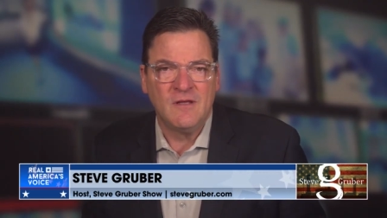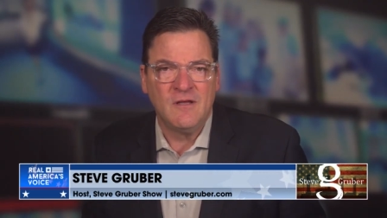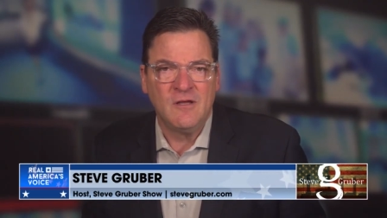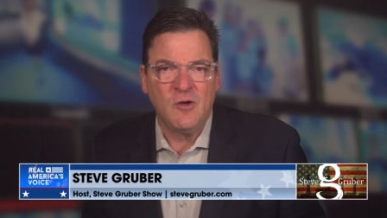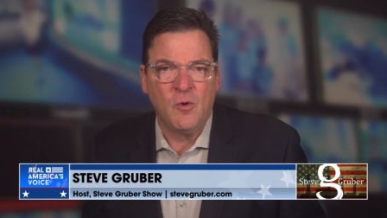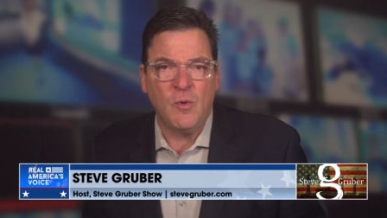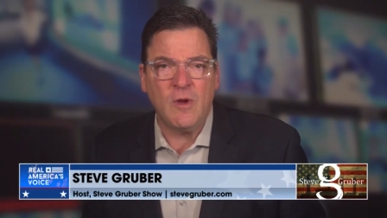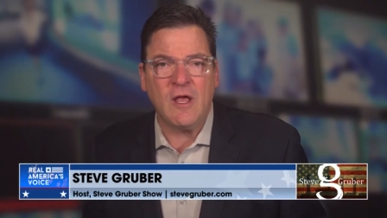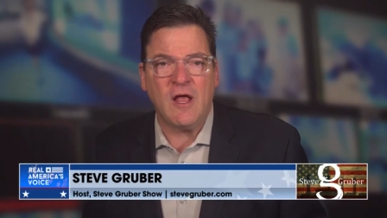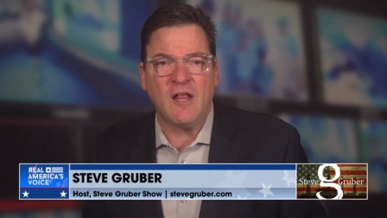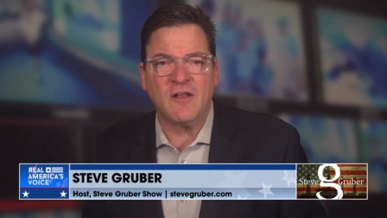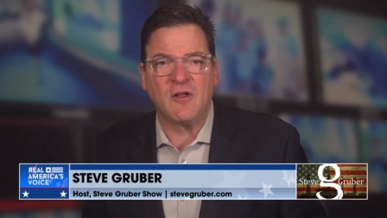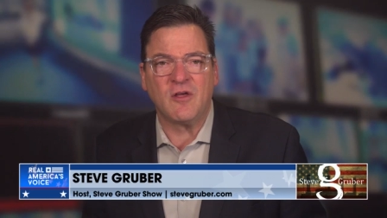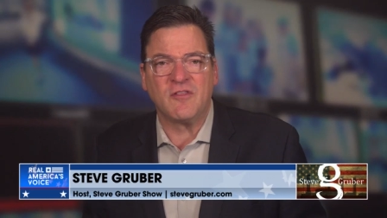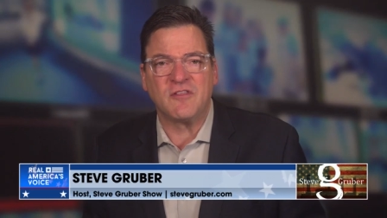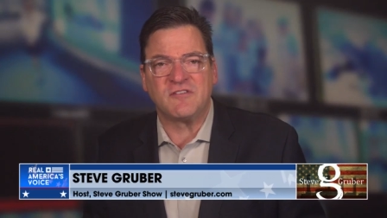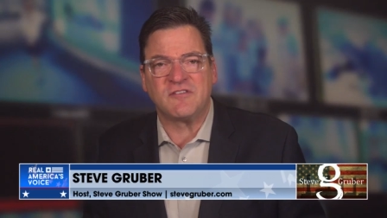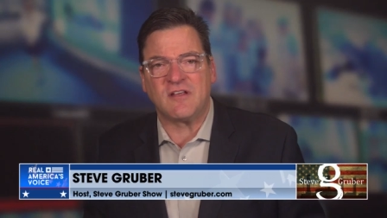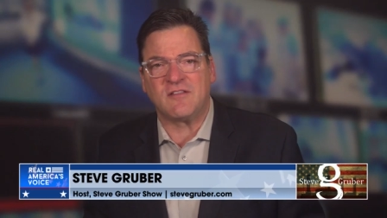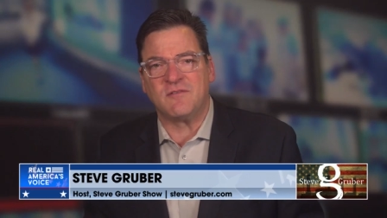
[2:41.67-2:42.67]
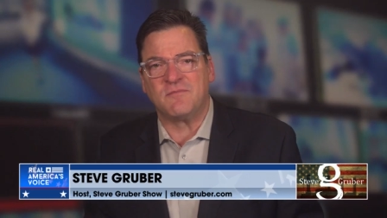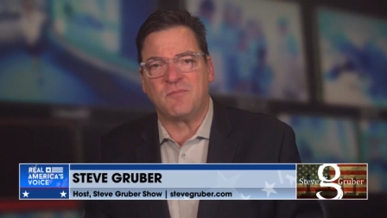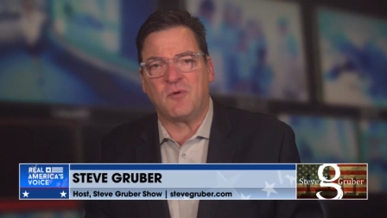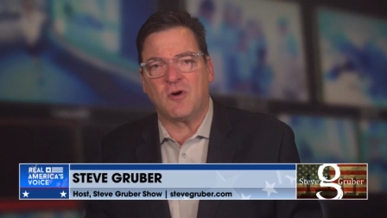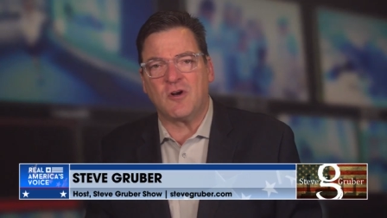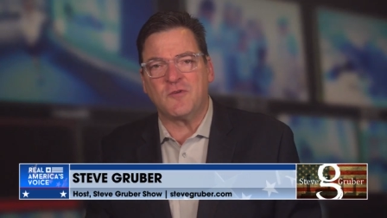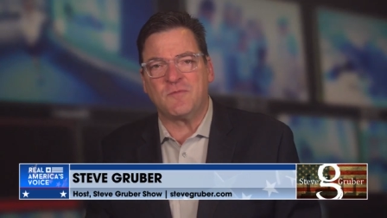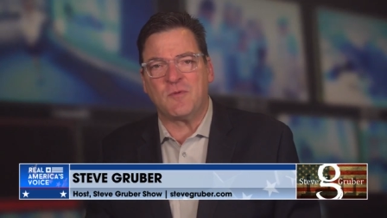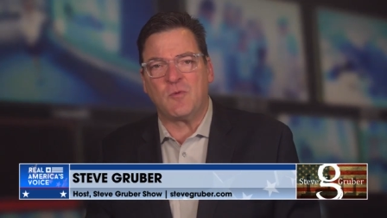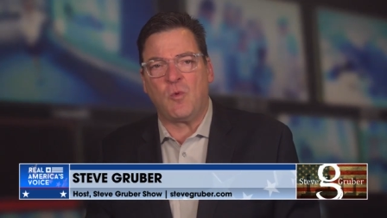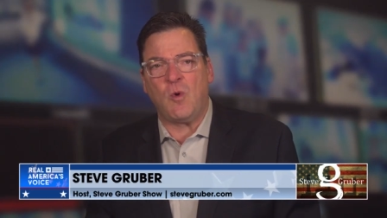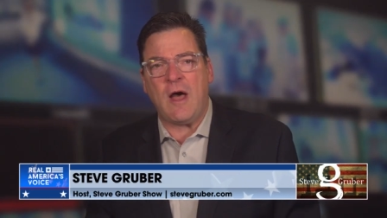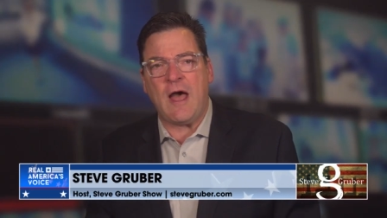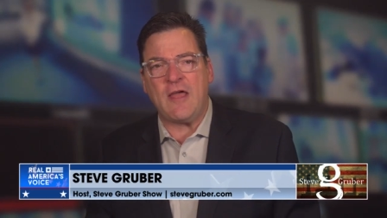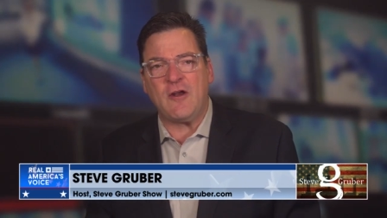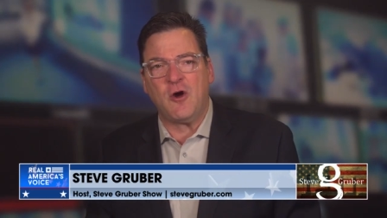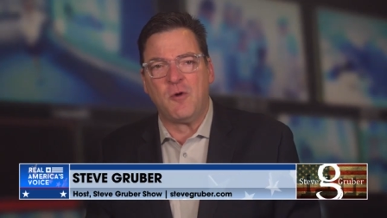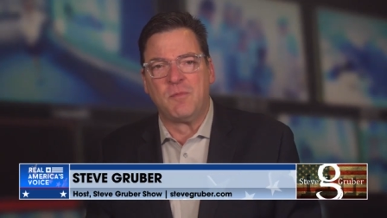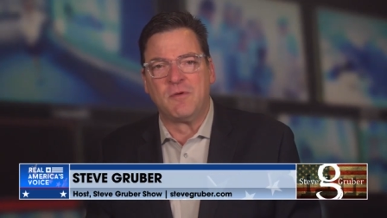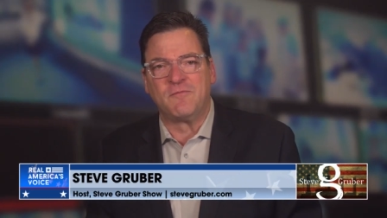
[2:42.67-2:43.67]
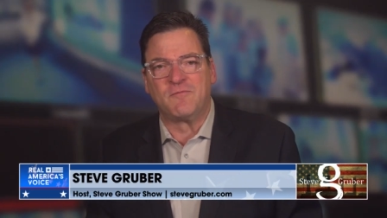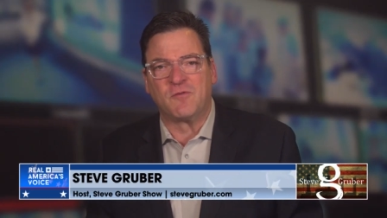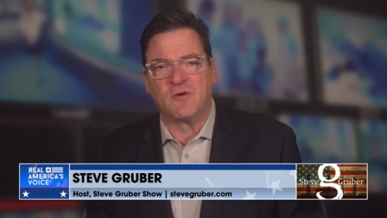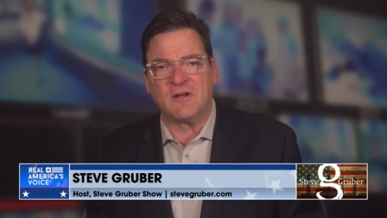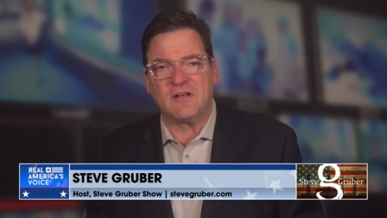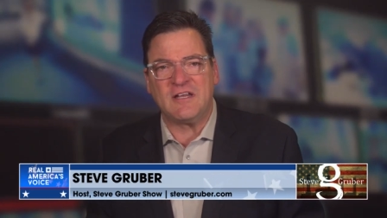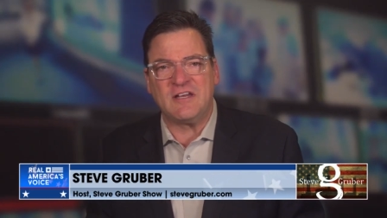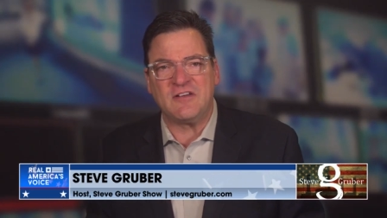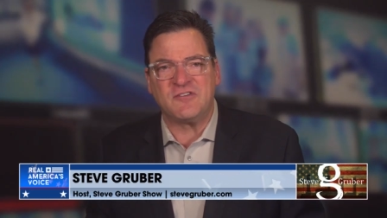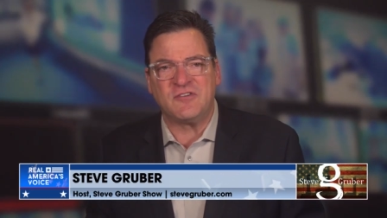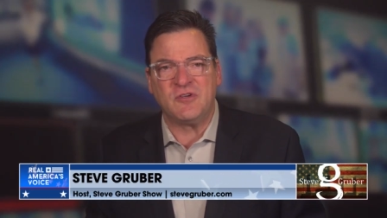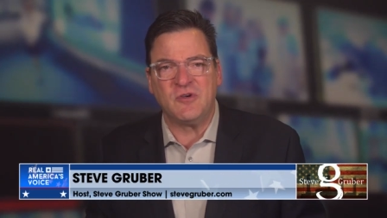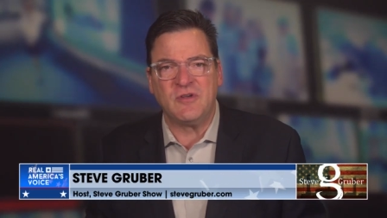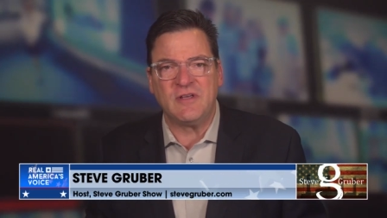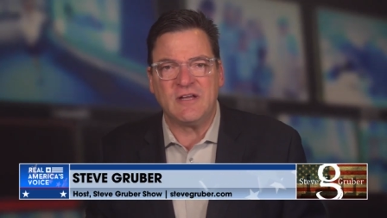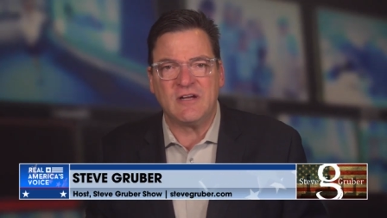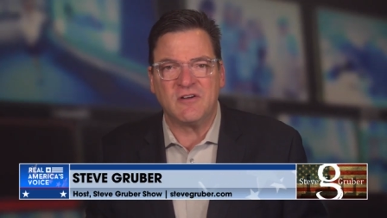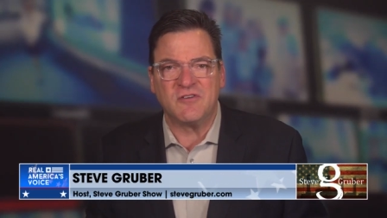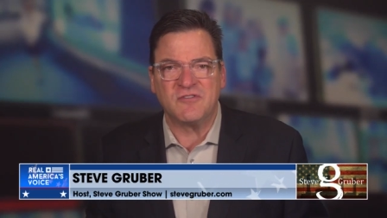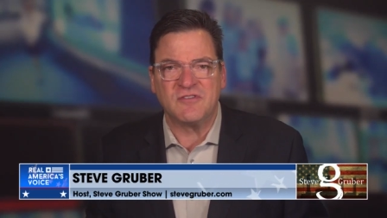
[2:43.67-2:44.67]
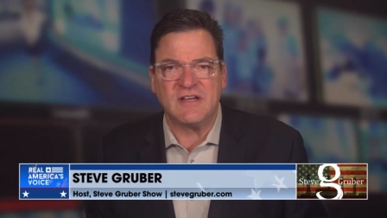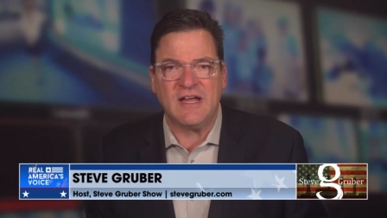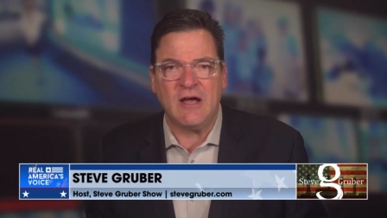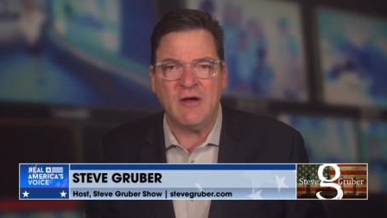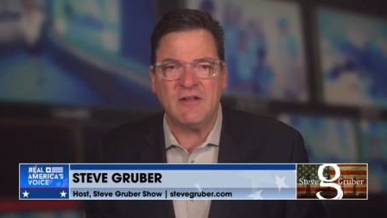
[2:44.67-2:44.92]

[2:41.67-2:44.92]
We all know the southern border has been wide open for at least 2 years now.